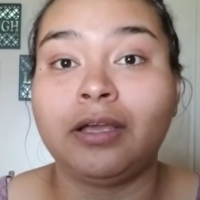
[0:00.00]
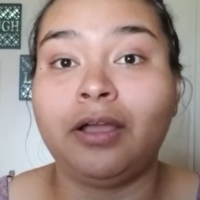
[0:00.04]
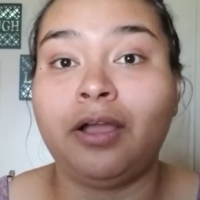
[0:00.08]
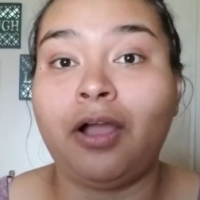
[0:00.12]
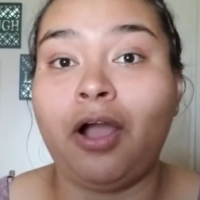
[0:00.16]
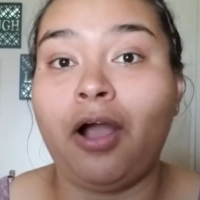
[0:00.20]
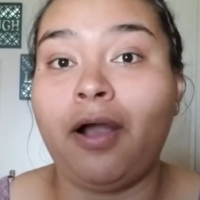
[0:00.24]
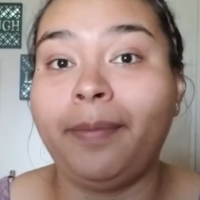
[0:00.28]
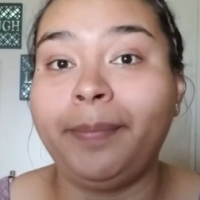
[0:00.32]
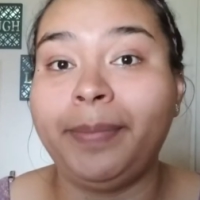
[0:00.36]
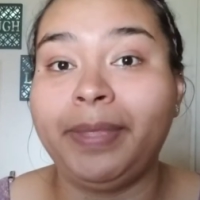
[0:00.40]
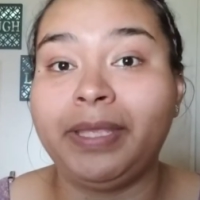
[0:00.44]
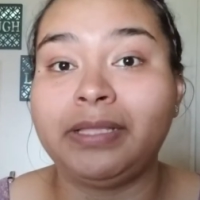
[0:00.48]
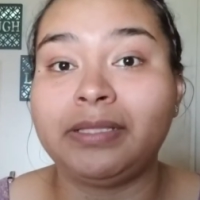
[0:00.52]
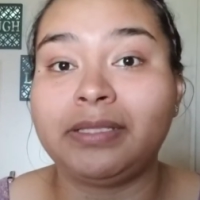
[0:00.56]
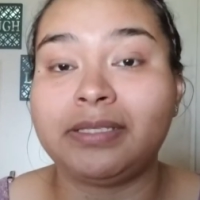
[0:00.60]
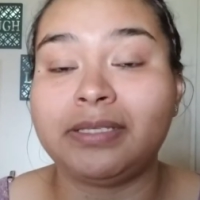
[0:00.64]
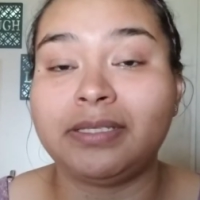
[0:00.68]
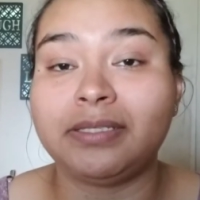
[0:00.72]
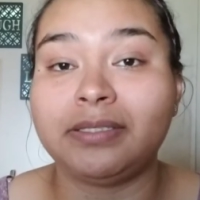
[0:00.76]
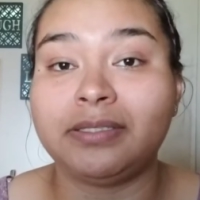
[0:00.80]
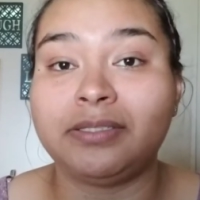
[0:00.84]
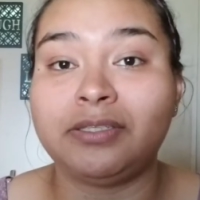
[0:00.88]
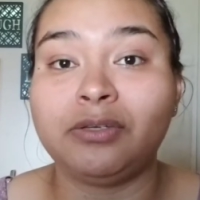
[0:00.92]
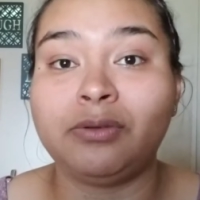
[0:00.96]

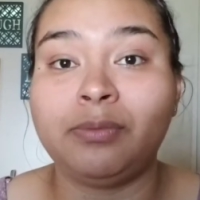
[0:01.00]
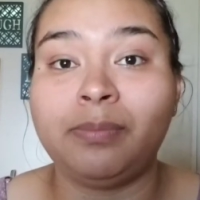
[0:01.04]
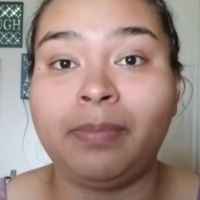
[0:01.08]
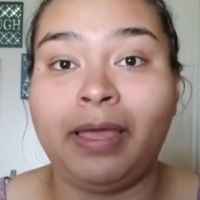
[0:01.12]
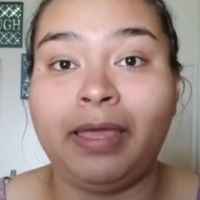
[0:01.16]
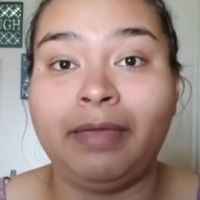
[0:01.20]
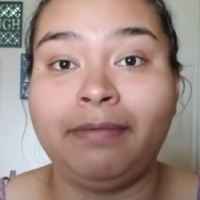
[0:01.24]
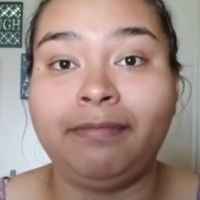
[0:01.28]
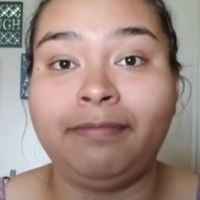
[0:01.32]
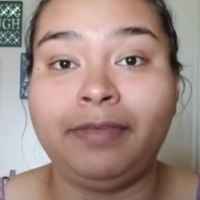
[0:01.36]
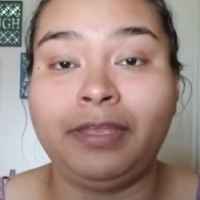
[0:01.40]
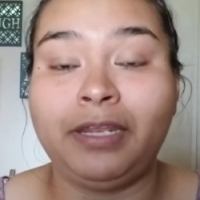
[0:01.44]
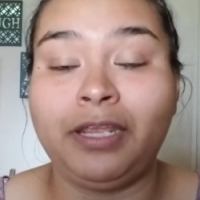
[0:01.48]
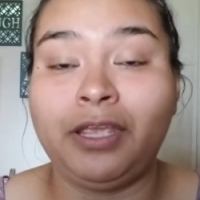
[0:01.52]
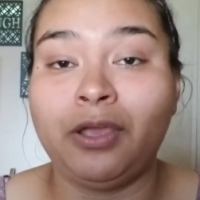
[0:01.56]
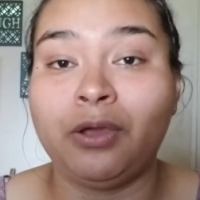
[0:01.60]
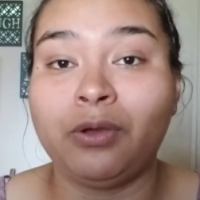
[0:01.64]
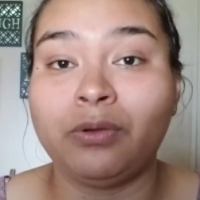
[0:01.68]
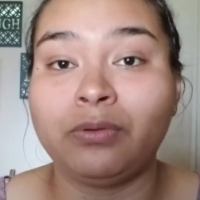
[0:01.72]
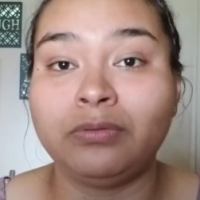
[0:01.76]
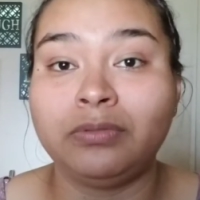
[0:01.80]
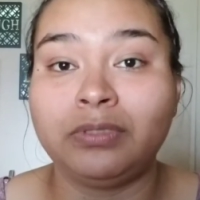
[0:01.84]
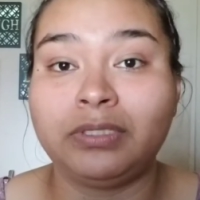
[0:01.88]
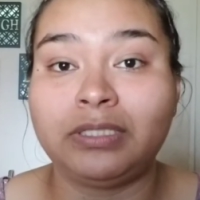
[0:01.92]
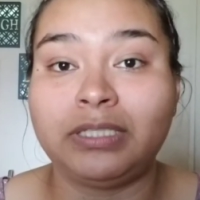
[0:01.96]
comment to my
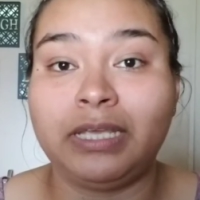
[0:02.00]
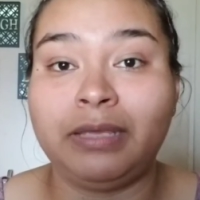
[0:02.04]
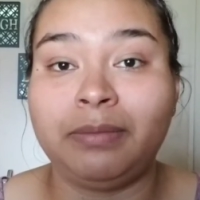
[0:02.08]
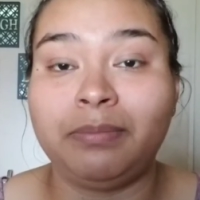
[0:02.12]
videos.